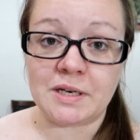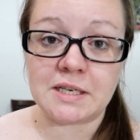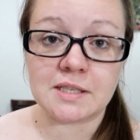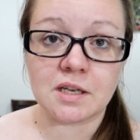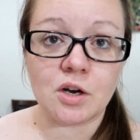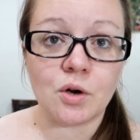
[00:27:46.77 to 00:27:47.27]

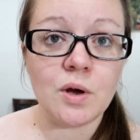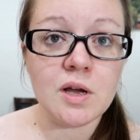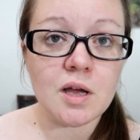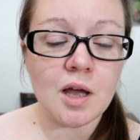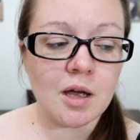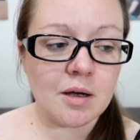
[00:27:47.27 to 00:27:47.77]
minutes ago,
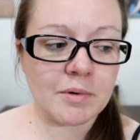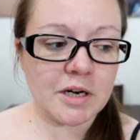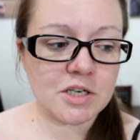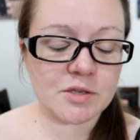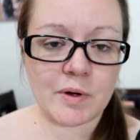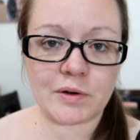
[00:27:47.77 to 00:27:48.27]
um, and
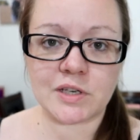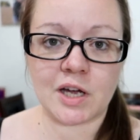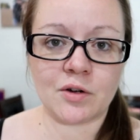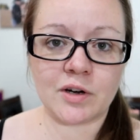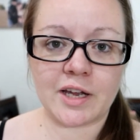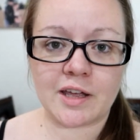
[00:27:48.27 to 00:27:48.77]
I just wound
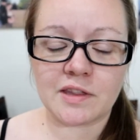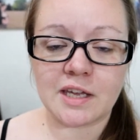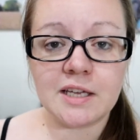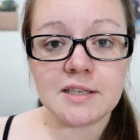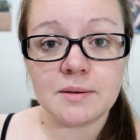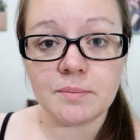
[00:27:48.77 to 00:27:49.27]
down. I got the
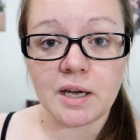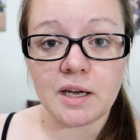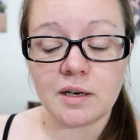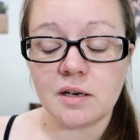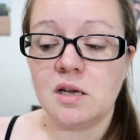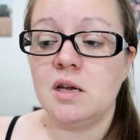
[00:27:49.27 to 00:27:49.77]
kids in
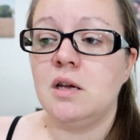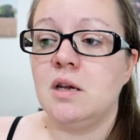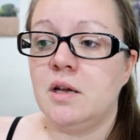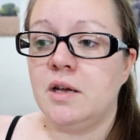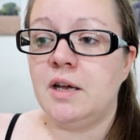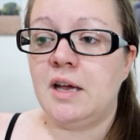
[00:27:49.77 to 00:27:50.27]
bed,
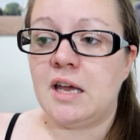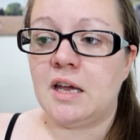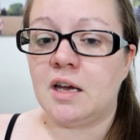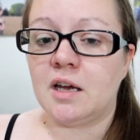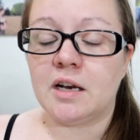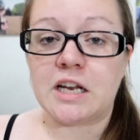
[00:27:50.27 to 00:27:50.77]

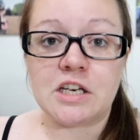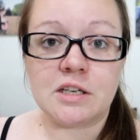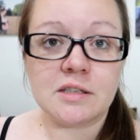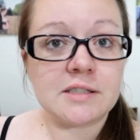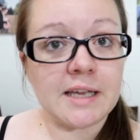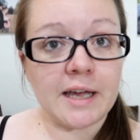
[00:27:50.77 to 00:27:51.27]
and I
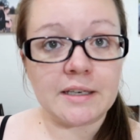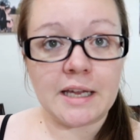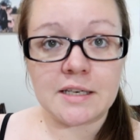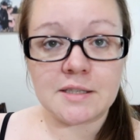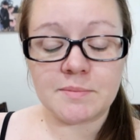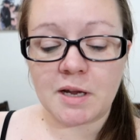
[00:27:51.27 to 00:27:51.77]
sat and
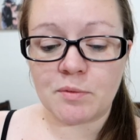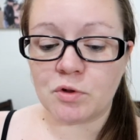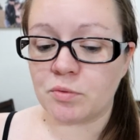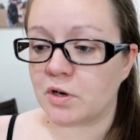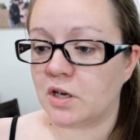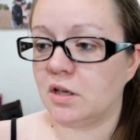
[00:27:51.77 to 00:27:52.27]
had some time
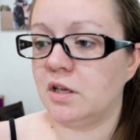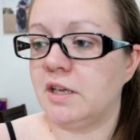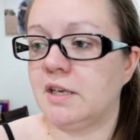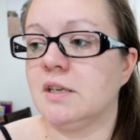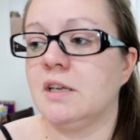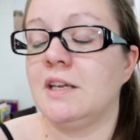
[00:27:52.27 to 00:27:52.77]
with Will,
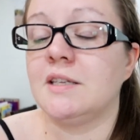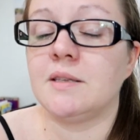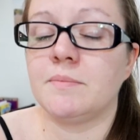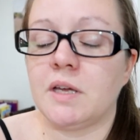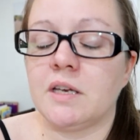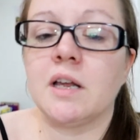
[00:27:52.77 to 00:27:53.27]
and he's
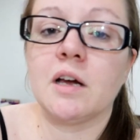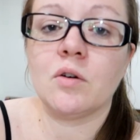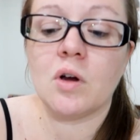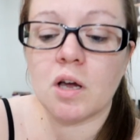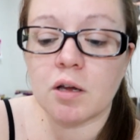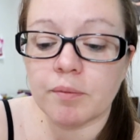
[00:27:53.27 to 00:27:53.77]
in bed
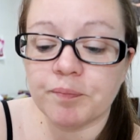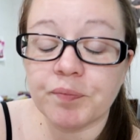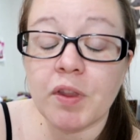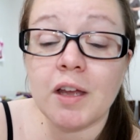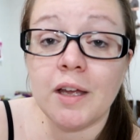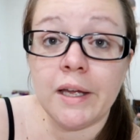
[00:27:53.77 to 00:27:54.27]
now. Um,
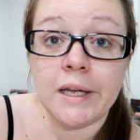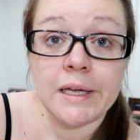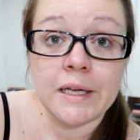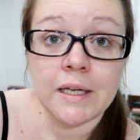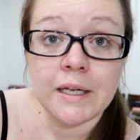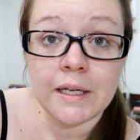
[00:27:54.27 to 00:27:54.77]

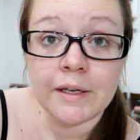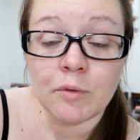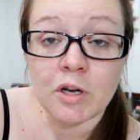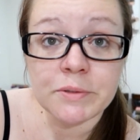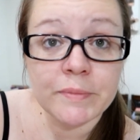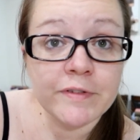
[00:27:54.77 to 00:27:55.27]

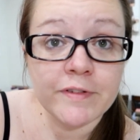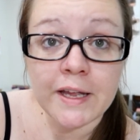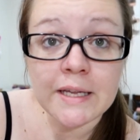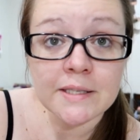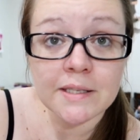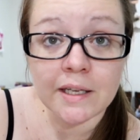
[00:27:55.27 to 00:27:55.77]
washed my
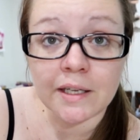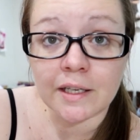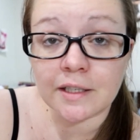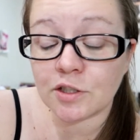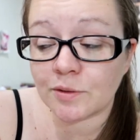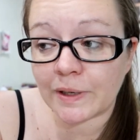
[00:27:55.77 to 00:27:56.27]
face
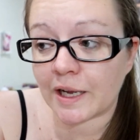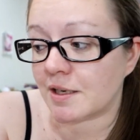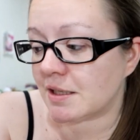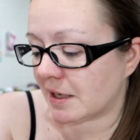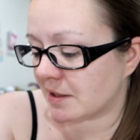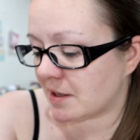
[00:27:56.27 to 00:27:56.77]
and took my
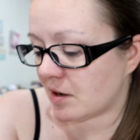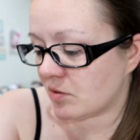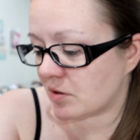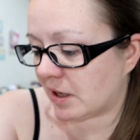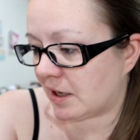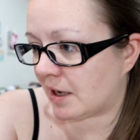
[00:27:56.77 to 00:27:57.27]
contacts
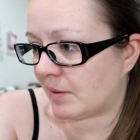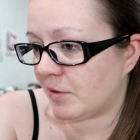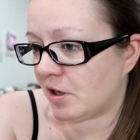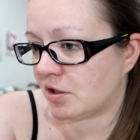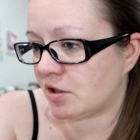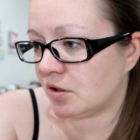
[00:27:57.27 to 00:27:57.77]
out, and I'm
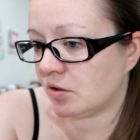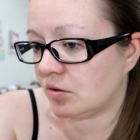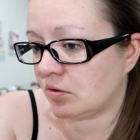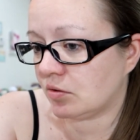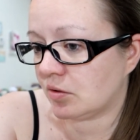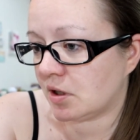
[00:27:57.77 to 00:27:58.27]
going to
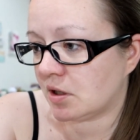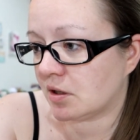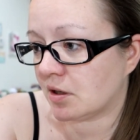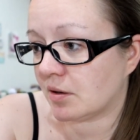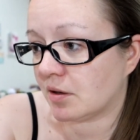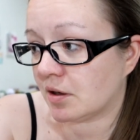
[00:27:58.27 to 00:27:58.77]
do...
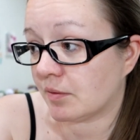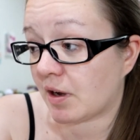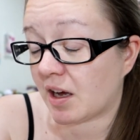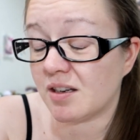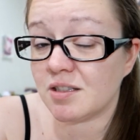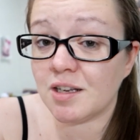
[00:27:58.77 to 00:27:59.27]

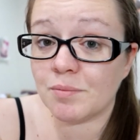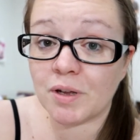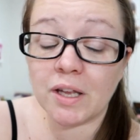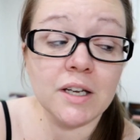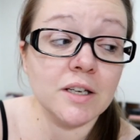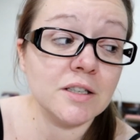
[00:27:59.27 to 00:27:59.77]
Honestly, I'm
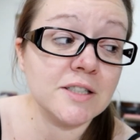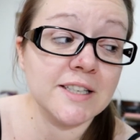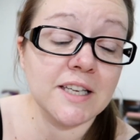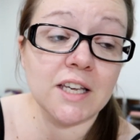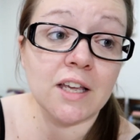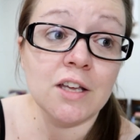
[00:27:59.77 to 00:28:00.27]
probably going to
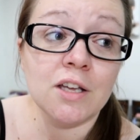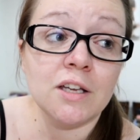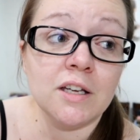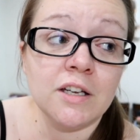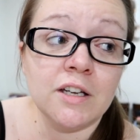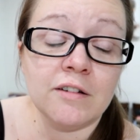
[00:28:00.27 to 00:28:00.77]
see
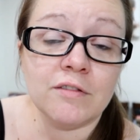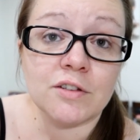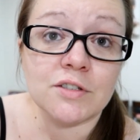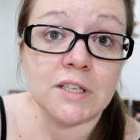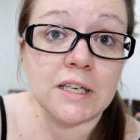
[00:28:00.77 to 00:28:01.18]
if there's